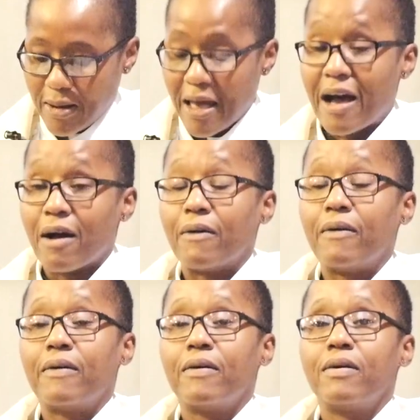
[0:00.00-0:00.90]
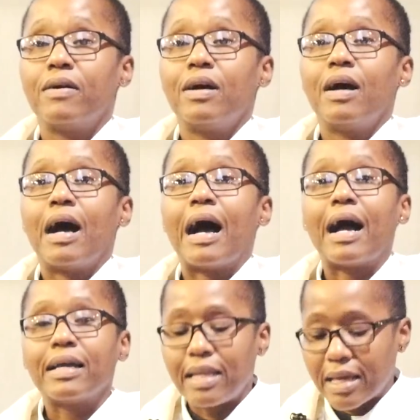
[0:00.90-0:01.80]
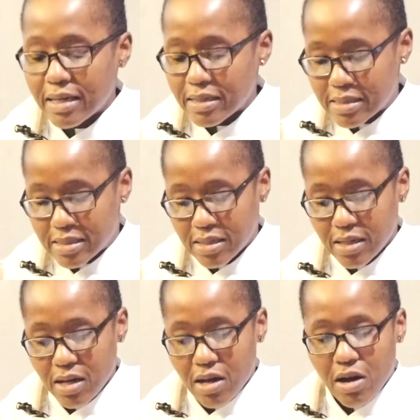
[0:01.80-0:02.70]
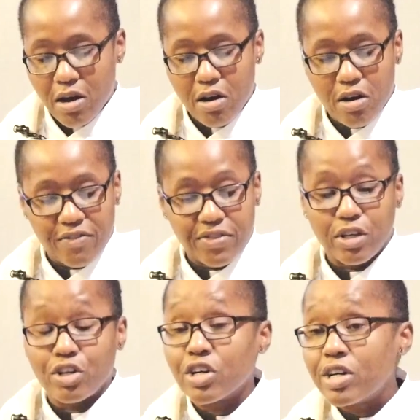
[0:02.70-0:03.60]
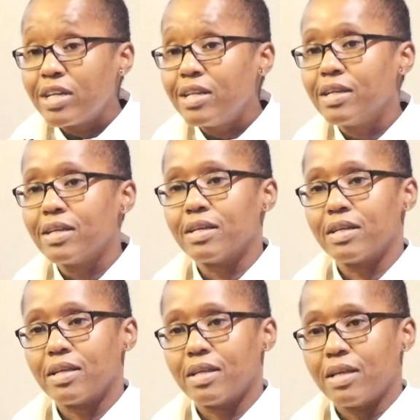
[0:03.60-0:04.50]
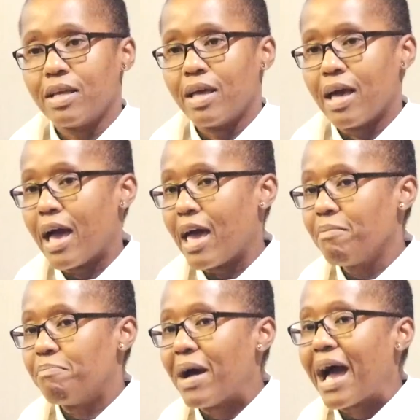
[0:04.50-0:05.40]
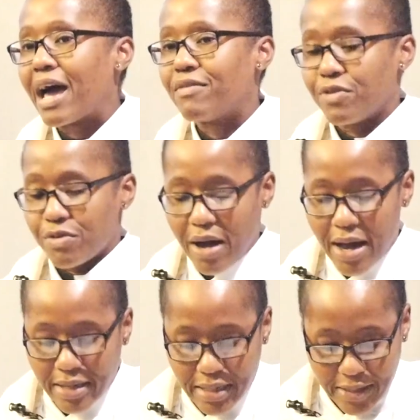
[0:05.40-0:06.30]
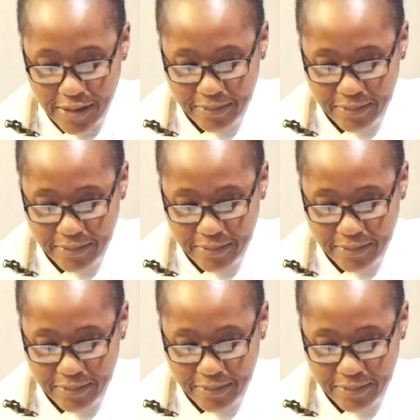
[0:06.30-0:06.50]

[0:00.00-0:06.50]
Now, ideas are of the good and bad variety.